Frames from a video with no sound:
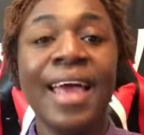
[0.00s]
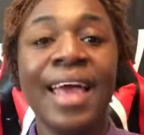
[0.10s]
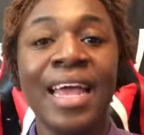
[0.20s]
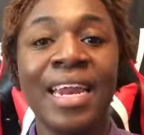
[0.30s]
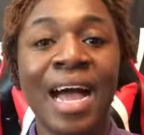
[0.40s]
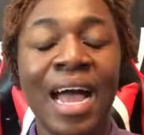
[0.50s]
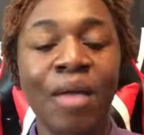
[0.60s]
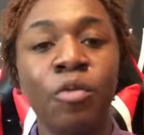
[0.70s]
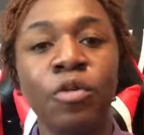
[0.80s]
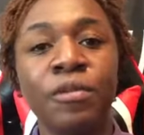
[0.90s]
And I
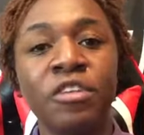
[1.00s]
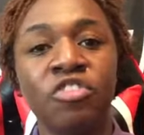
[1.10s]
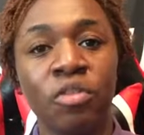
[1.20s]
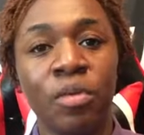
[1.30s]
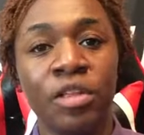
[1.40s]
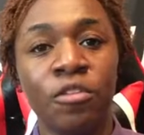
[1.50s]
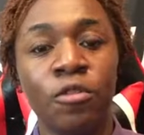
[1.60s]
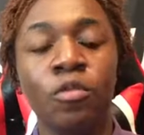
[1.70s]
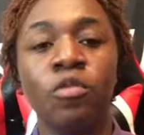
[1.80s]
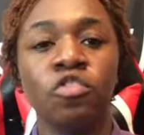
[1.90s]
will be showing
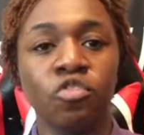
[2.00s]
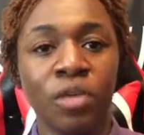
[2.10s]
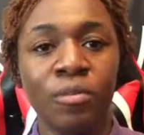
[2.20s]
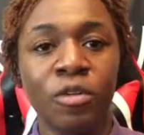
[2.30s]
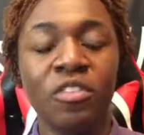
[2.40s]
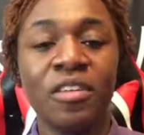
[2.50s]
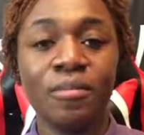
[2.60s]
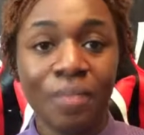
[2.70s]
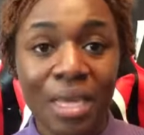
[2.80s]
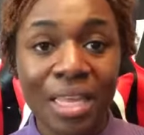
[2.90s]
you streamers to
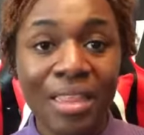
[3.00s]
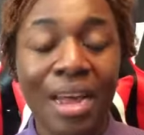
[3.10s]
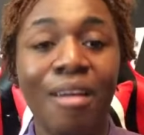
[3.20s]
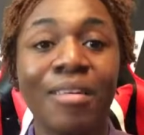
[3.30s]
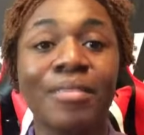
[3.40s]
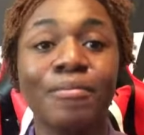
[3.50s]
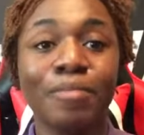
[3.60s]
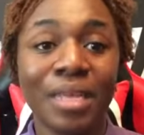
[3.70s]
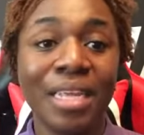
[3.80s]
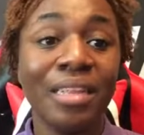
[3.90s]
me that are
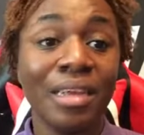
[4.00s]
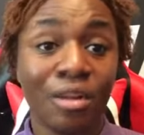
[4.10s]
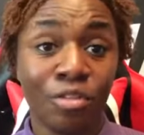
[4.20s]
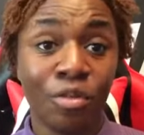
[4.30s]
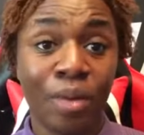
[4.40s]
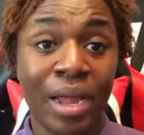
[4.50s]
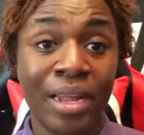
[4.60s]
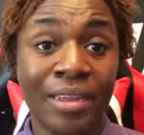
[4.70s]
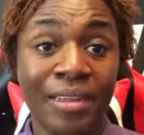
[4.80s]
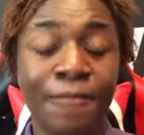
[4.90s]
completely
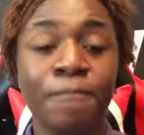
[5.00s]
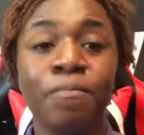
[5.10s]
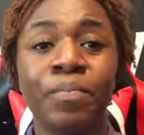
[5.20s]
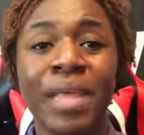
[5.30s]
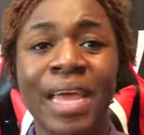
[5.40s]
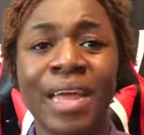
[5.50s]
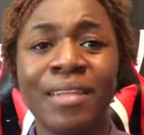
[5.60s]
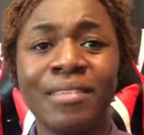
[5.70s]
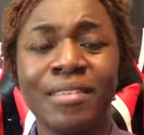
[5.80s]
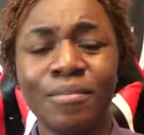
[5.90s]
underrated
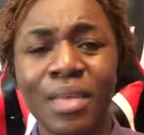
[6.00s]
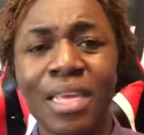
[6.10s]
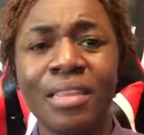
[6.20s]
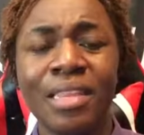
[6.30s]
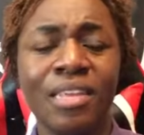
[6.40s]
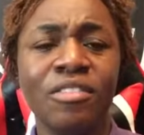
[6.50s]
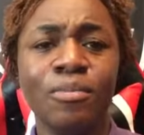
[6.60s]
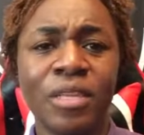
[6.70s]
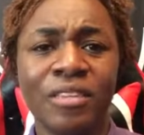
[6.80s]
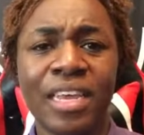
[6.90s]
and to me need to
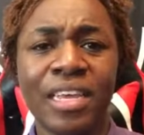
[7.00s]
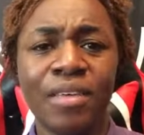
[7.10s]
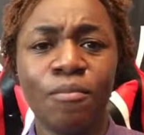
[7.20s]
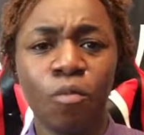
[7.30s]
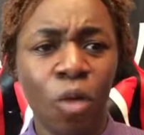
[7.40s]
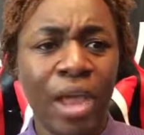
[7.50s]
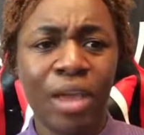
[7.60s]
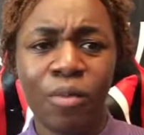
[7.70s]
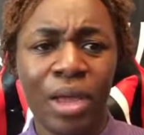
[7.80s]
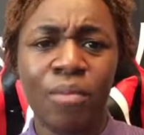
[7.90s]
be taken
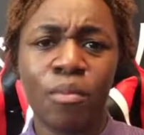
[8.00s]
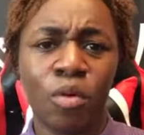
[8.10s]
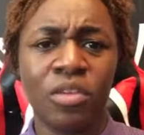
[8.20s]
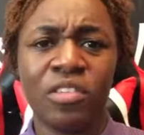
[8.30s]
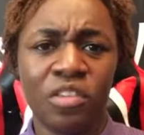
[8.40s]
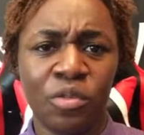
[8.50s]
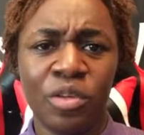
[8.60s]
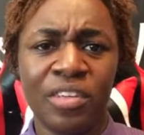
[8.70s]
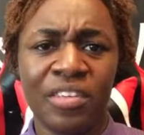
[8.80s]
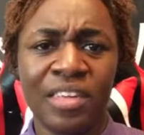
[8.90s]
way, way more
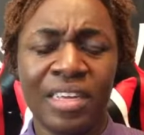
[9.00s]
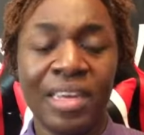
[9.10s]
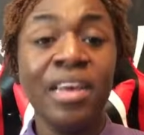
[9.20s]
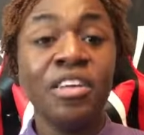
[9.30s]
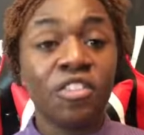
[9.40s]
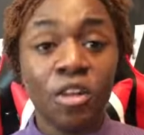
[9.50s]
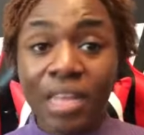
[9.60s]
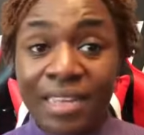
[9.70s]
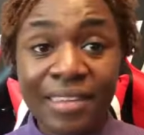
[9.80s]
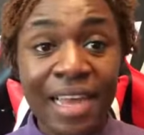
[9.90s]
seriously. So
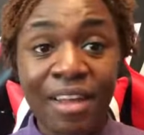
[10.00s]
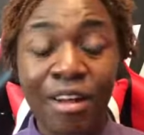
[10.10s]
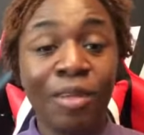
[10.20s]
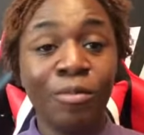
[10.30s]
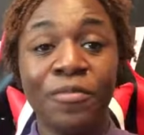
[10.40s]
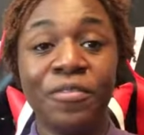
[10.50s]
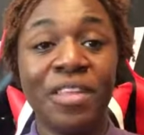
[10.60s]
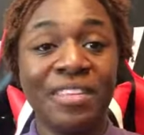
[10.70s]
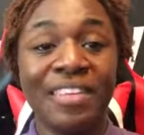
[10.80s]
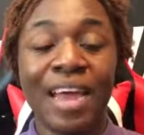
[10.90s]
let's get on
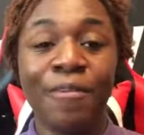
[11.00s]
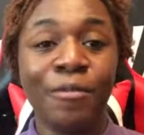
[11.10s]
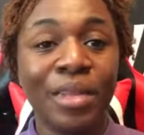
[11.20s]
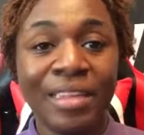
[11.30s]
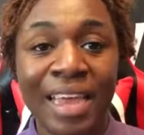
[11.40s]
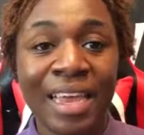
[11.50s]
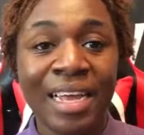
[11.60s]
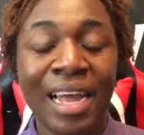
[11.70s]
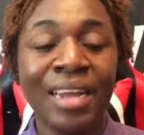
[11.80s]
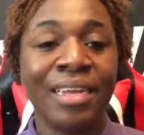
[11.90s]
this everyday
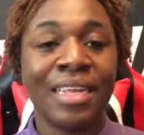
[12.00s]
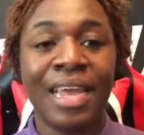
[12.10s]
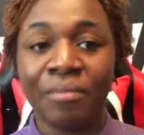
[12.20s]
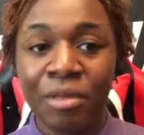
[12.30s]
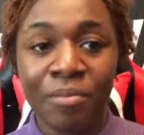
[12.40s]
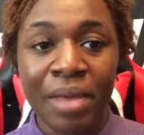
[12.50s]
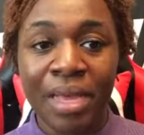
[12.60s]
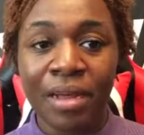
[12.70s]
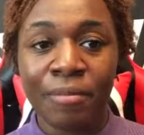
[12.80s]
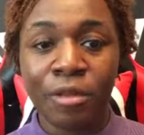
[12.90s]
kind of gaming
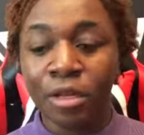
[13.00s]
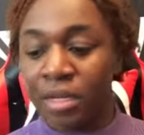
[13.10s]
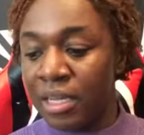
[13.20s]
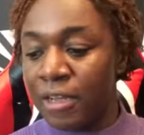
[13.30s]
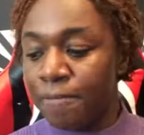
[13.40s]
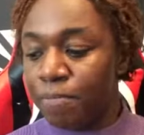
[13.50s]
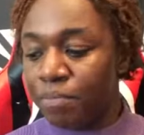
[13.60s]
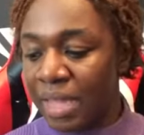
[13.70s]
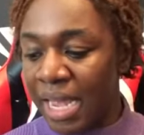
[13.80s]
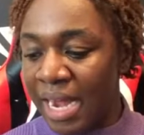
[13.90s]
makeup look
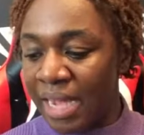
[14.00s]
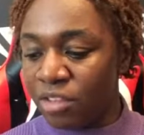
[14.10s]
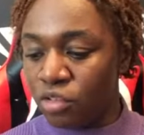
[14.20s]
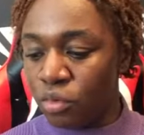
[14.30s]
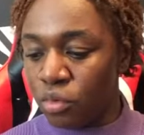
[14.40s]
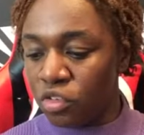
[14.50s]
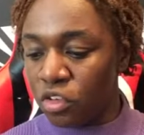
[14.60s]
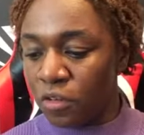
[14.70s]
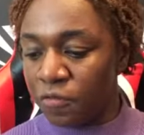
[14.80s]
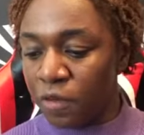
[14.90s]
that I do.
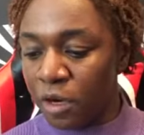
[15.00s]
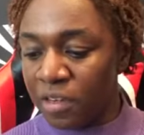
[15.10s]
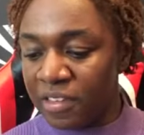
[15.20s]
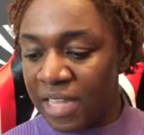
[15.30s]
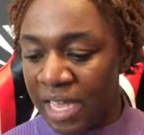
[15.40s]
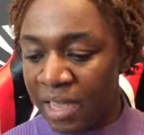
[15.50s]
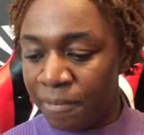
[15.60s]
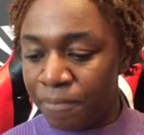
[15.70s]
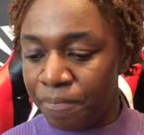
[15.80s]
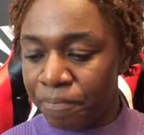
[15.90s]
So the first
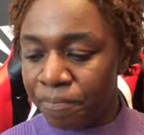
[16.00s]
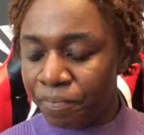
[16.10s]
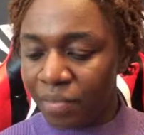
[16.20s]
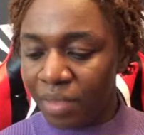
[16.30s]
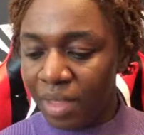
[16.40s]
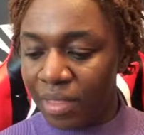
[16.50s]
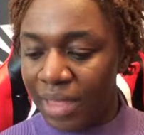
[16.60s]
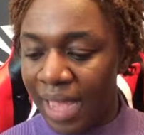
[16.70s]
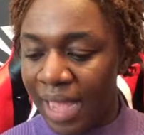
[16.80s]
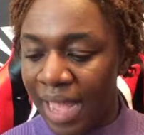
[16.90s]
thing
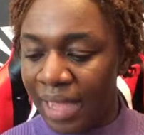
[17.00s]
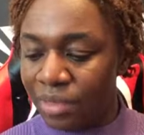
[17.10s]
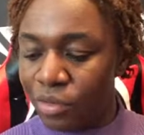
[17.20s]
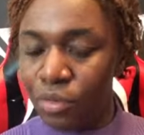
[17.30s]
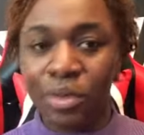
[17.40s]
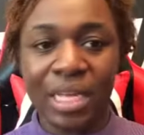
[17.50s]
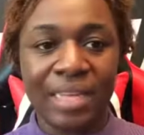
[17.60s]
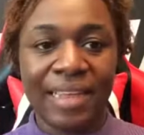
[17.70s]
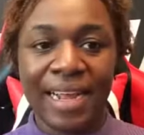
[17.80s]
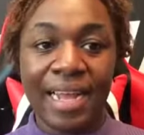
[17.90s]
that I do
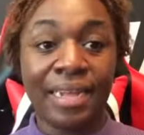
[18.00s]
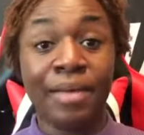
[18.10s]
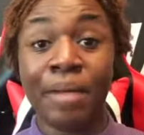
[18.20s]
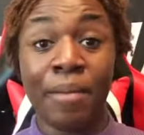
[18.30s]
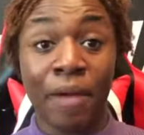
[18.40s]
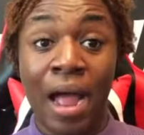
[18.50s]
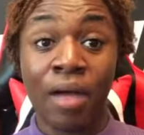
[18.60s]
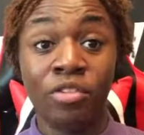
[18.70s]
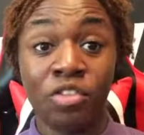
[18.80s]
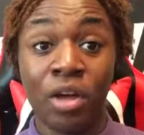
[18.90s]
is I gotta get my
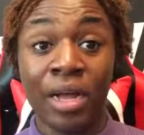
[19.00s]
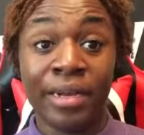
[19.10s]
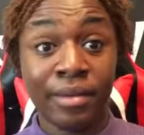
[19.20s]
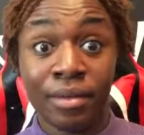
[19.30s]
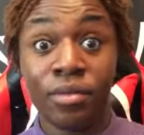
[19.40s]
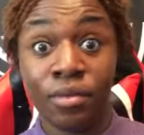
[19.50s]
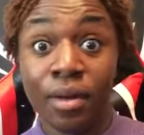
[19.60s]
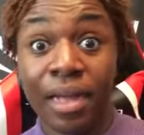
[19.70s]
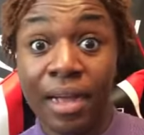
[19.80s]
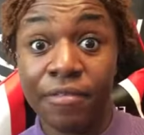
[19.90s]
brows on because,
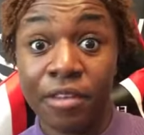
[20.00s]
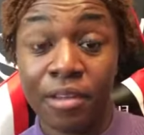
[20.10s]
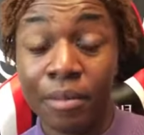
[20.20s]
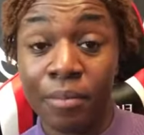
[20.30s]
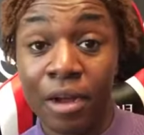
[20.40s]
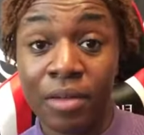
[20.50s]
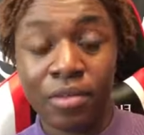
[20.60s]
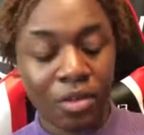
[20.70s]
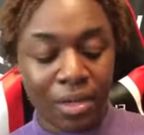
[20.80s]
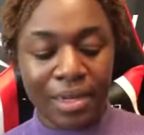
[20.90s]
I have to get my
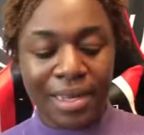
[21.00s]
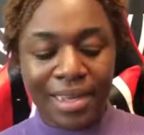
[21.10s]
brows on.